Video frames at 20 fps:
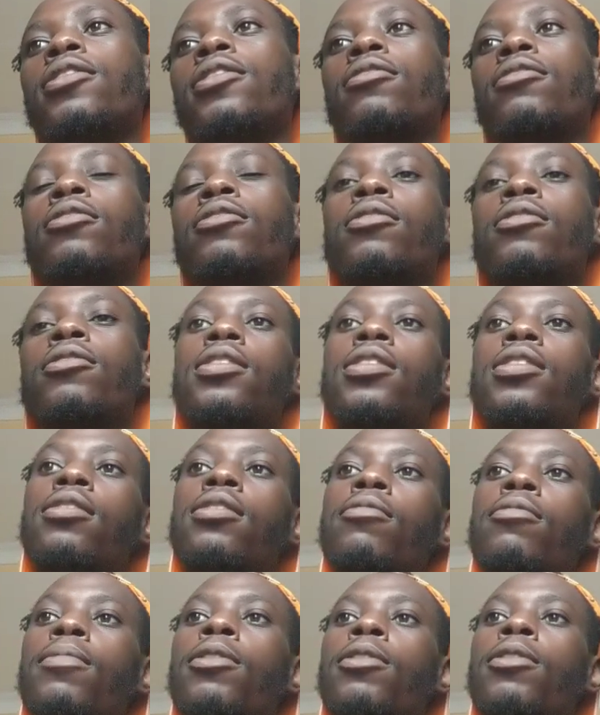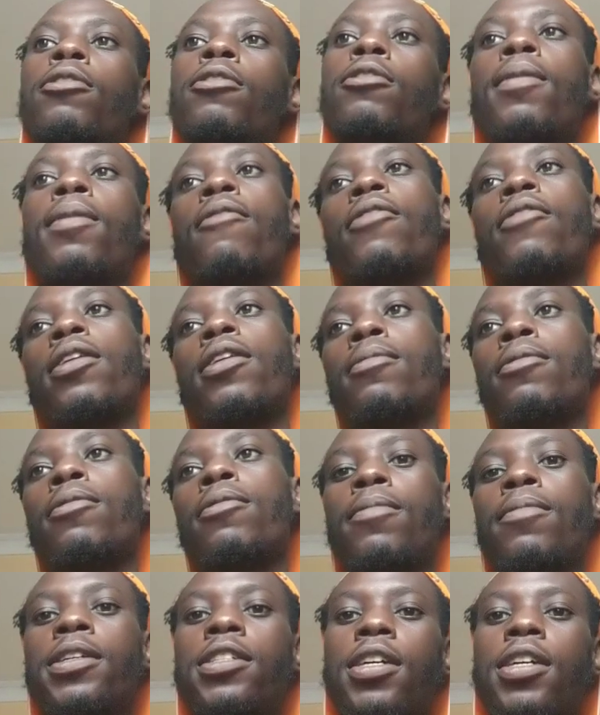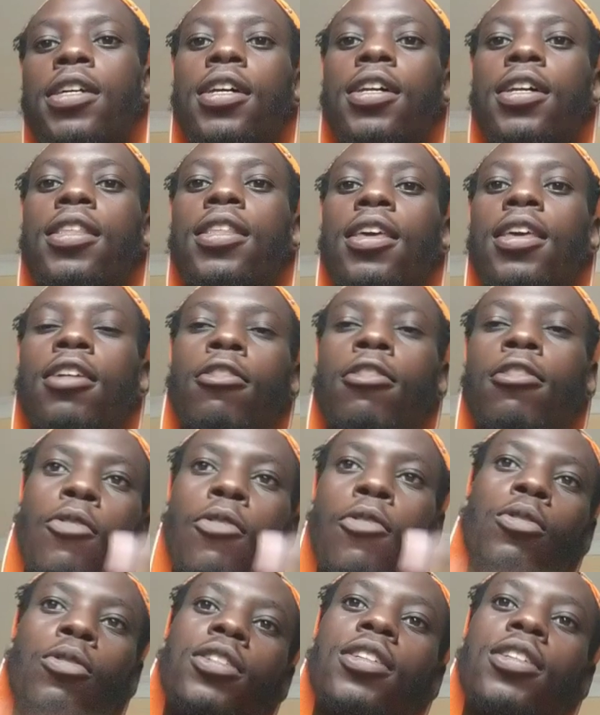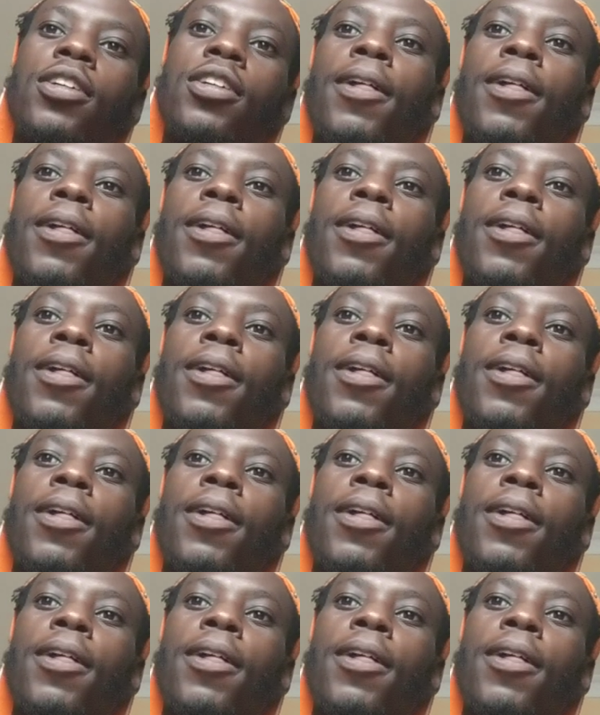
So this instrument will be available to my channel. Thank you for watching.